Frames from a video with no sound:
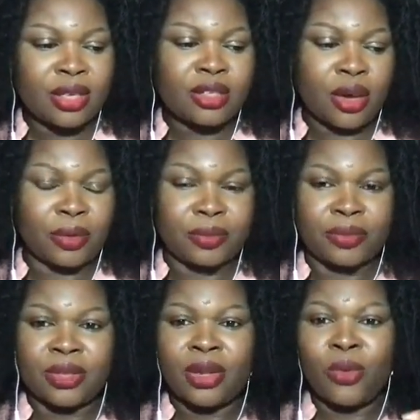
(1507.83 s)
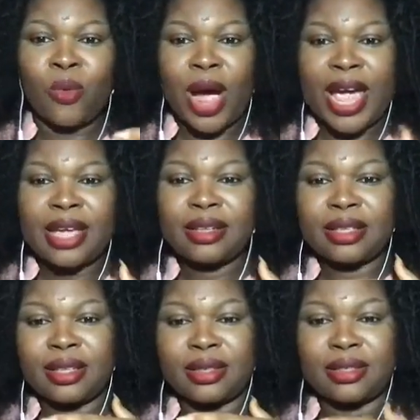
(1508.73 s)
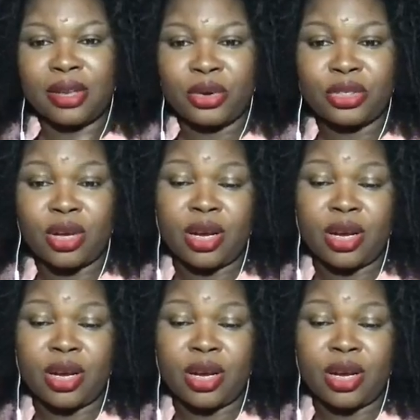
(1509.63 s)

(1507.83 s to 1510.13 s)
So why the Zero to